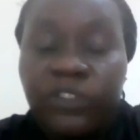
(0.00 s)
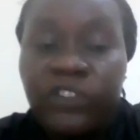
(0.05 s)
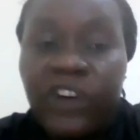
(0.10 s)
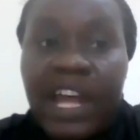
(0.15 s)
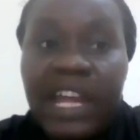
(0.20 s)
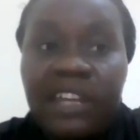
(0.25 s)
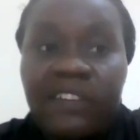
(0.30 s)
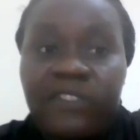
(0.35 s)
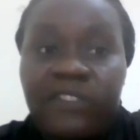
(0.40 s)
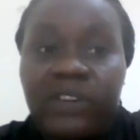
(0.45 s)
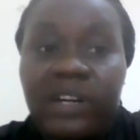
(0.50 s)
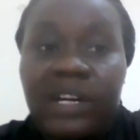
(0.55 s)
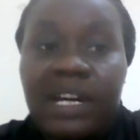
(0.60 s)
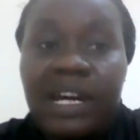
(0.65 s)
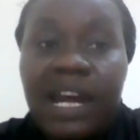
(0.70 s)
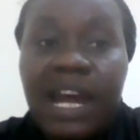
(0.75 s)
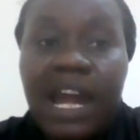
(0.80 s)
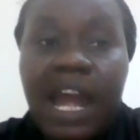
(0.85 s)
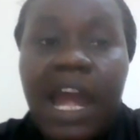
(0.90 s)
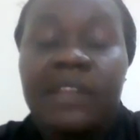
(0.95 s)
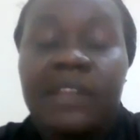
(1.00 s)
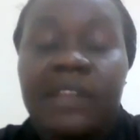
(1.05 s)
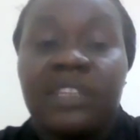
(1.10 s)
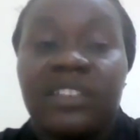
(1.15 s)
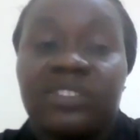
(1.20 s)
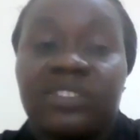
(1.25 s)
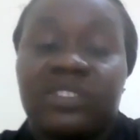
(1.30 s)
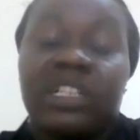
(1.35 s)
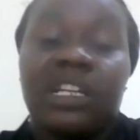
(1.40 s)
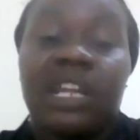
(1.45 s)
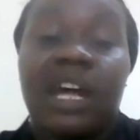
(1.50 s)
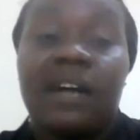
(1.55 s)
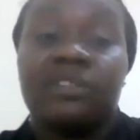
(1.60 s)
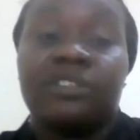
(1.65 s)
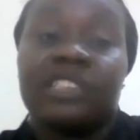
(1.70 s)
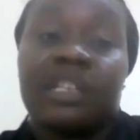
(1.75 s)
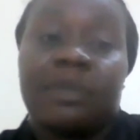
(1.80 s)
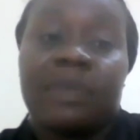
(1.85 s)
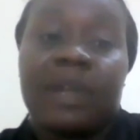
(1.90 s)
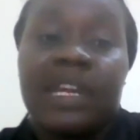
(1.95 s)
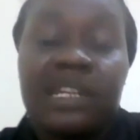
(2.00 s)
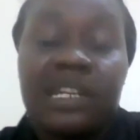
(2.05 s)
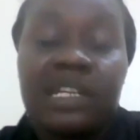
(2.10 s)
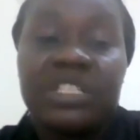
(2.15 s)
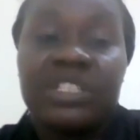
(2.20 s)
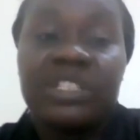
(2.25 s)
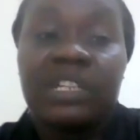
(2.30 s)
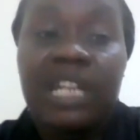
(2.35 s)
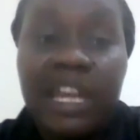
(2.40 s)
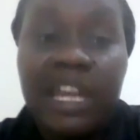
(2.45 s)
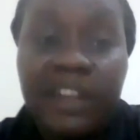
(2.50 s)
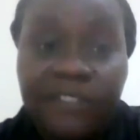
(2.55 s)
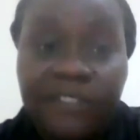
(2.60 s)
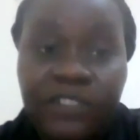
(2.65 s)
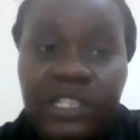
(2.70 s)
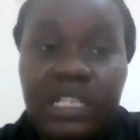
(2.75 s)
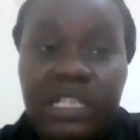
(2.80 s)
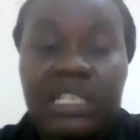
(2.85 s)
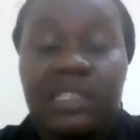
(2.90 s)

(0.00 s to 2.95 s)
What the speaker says: to 5, and they still have some energy left